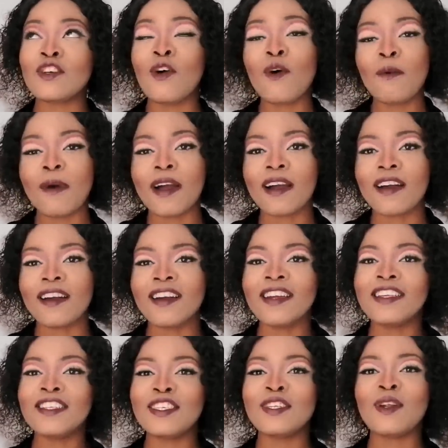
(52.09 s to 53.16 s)

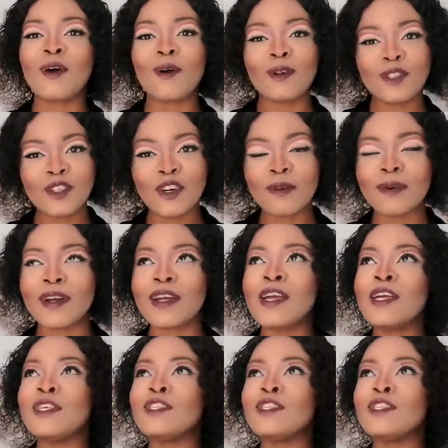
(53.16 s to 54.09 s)
October.